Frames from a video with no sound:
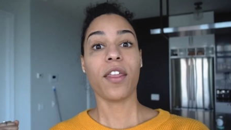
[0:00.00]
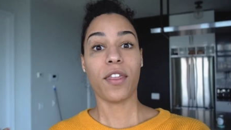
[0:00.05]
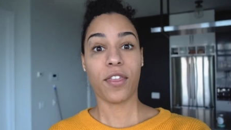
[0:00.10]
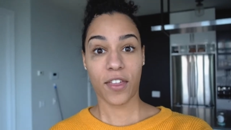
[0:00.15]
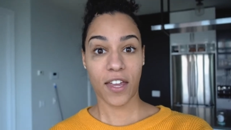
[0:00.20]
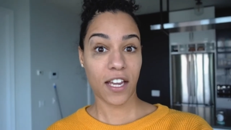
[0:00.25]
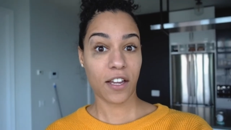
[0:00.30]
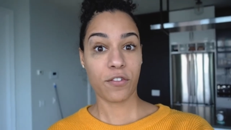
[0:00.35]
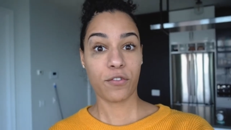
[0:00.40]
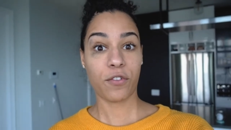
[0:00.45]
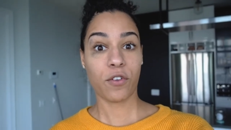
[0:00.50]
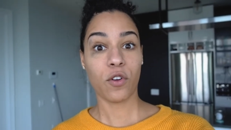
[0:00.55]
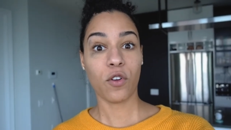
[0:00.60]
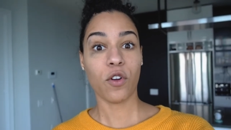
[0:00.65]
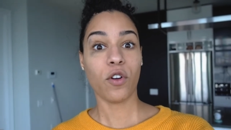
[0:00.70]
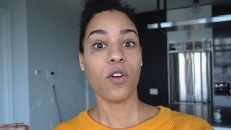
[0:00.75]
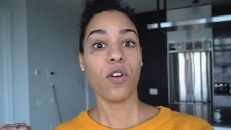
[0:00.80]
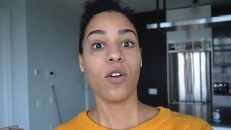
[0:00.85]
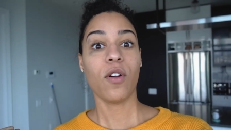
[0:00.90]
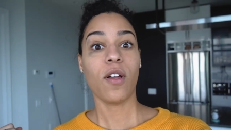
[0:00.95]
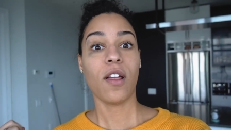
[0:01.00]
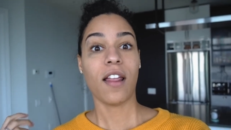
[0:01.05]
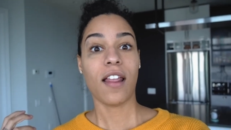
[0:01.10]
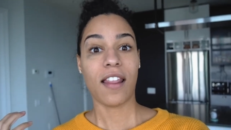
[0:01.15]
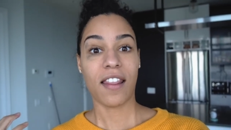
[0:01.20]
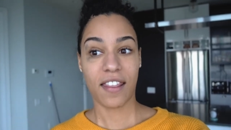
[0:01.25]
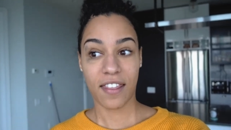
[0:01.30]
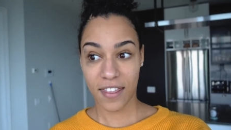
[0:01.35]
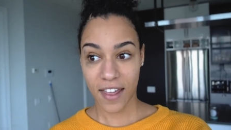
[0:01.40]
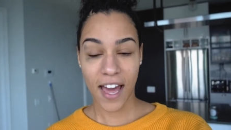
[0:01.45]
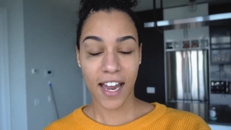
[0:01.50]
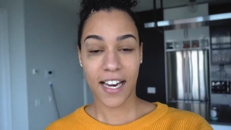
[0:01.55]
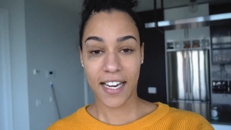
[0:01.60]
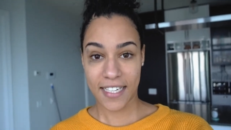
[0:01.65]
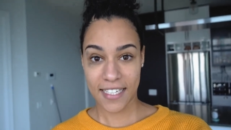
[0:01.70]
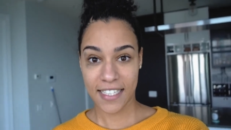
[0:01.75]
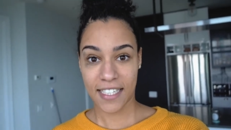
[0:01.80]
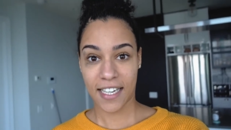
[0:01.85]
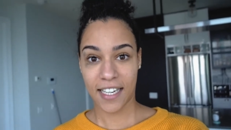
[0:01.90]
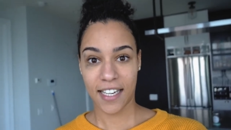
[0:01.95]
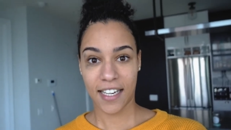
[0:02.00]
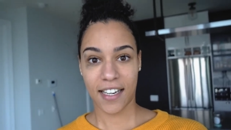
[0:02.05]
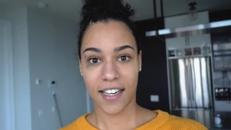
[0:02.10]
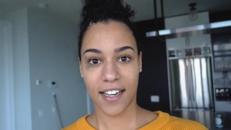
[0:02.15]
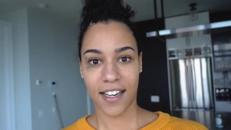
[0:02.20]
thankful that I did.